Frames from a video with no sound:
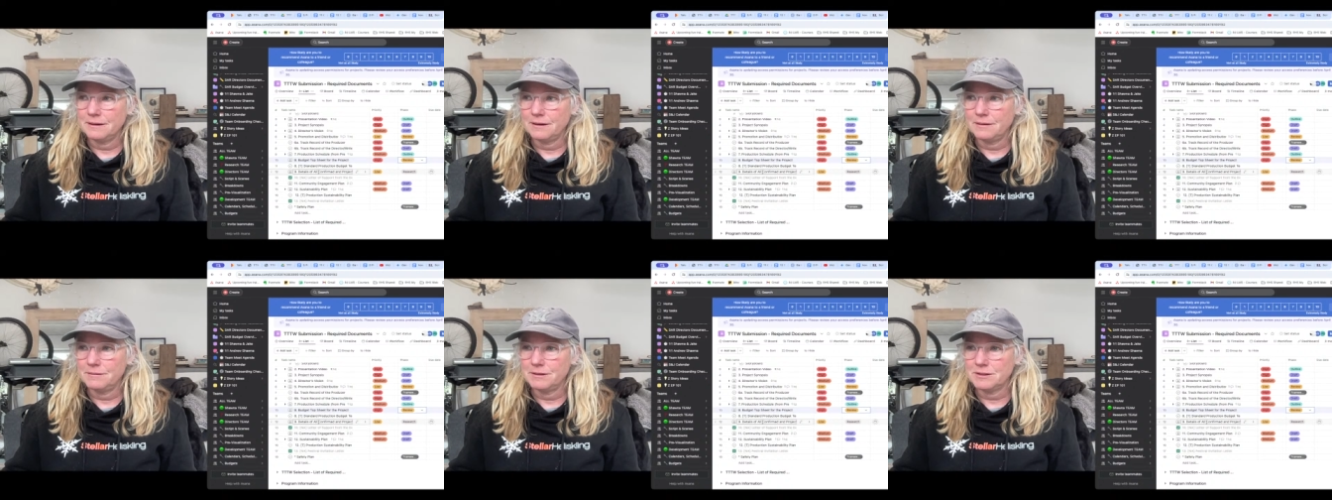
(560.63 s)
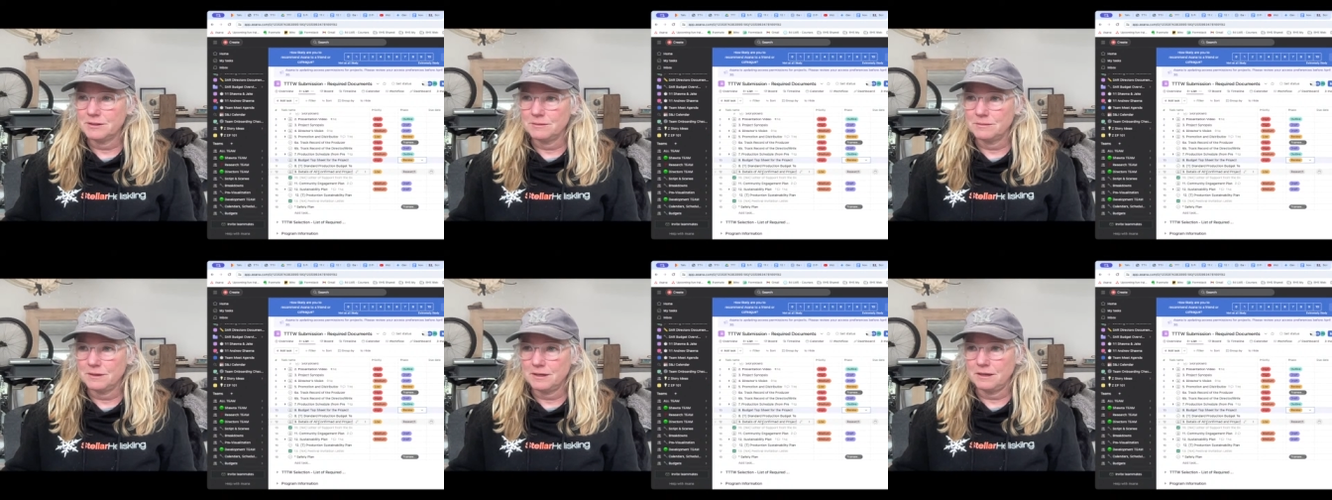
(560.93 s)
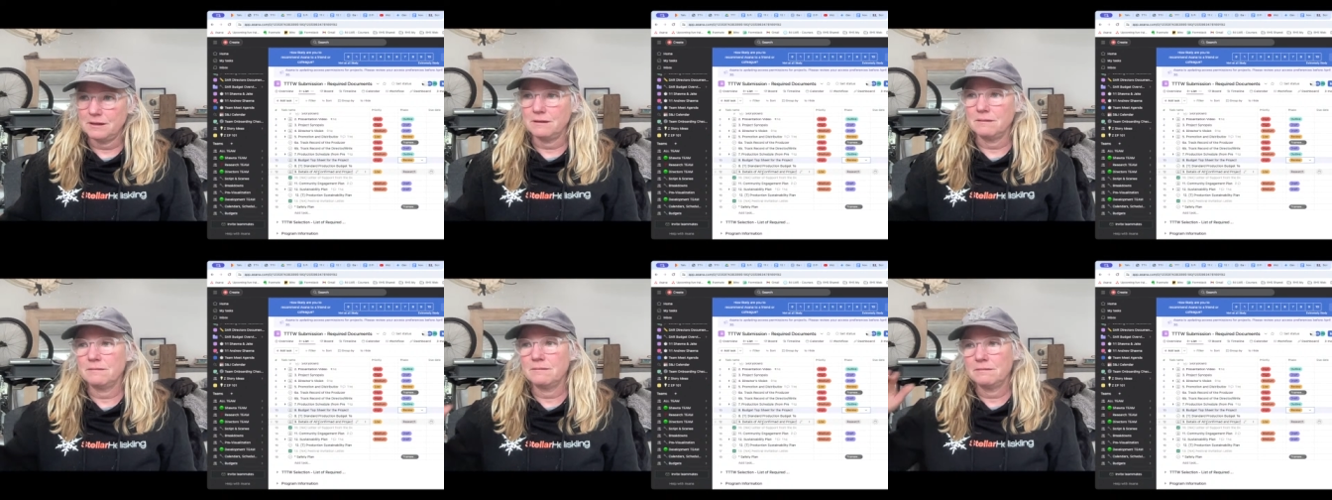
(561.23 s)
This will
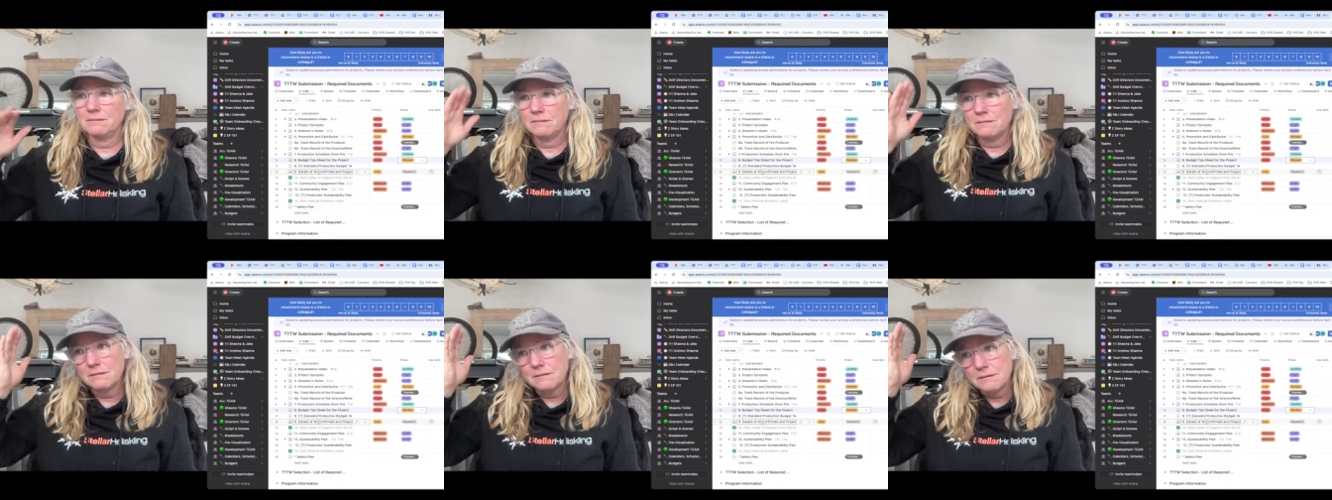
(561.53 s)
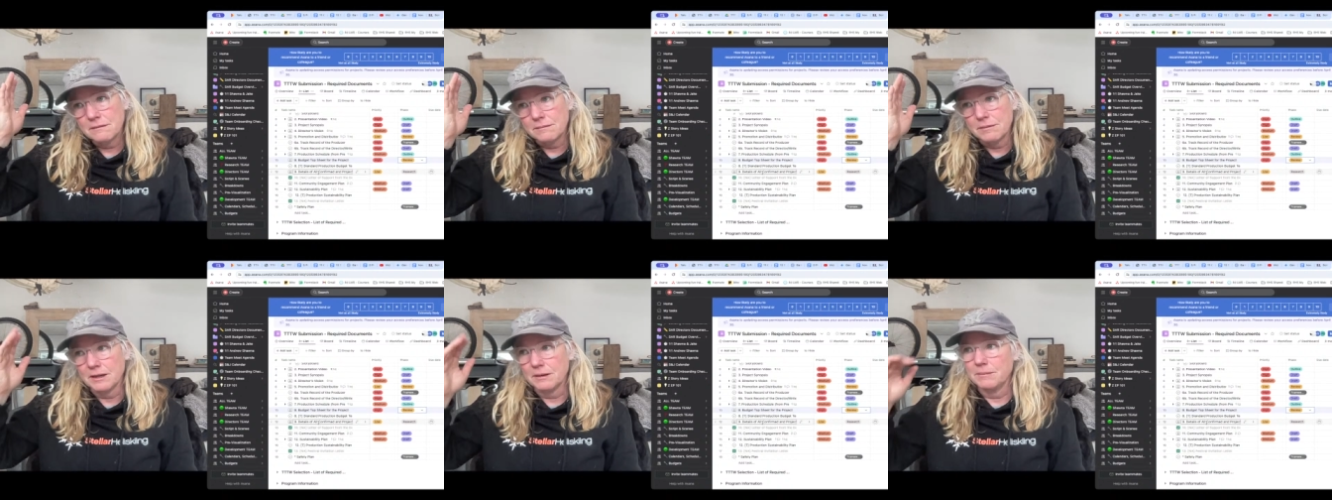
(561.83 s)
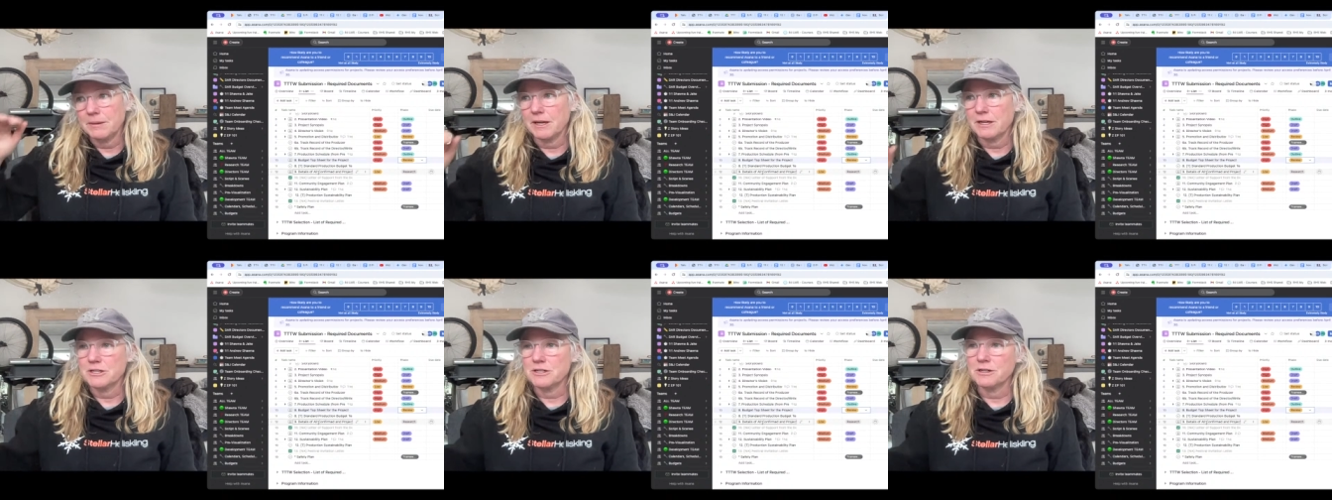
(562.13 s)
be big
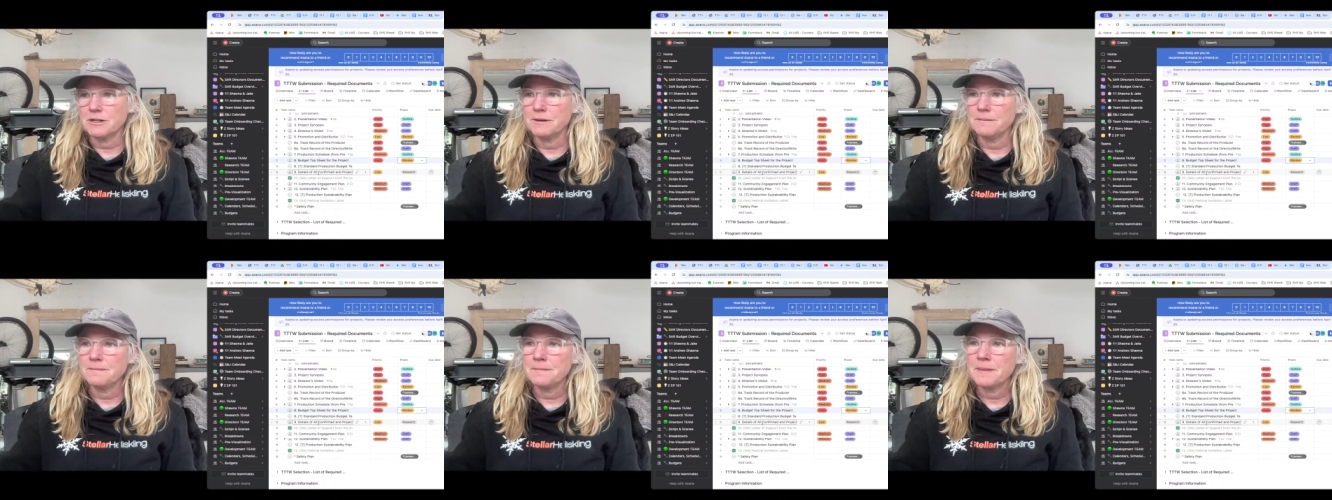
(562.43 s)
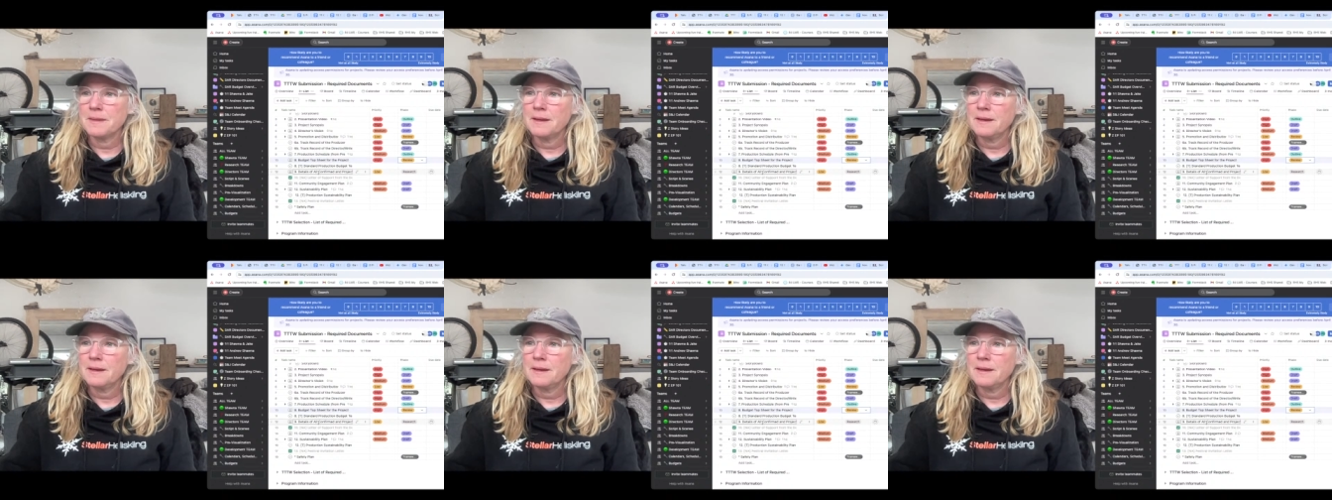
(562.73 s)
picture.